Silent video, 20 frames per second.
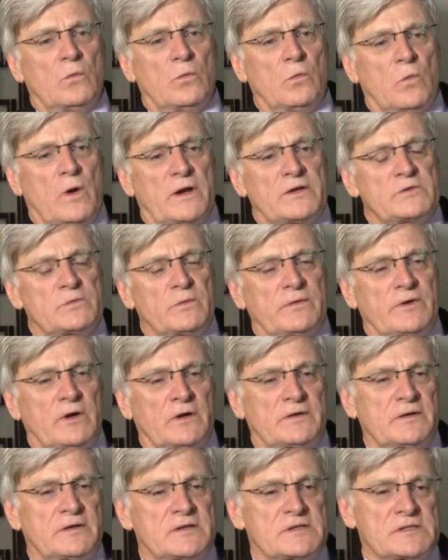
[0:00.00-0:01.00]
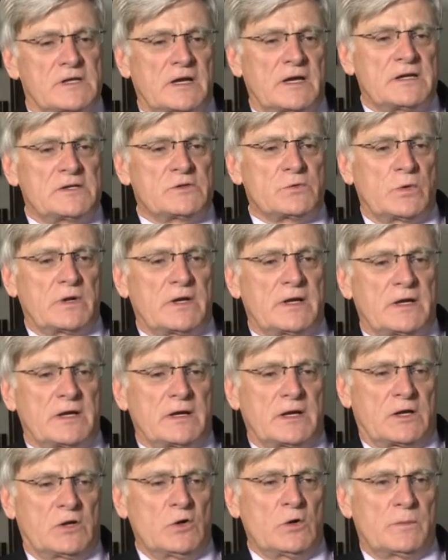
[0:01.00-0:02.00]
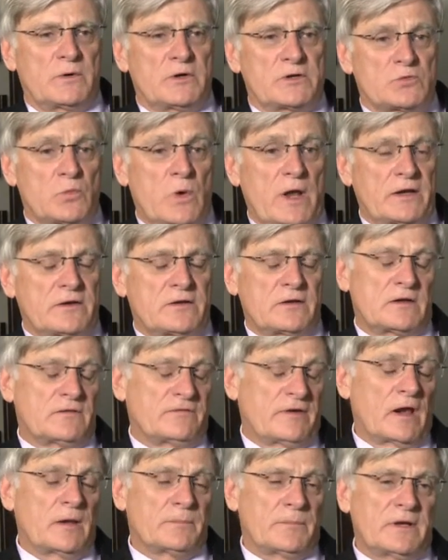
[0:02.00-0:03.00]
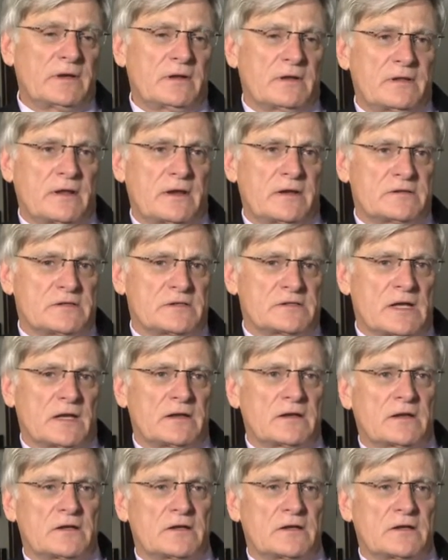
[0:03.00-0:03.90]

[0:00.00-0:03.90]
Once we've got to the stage where Kilba is well into development, that is, it's under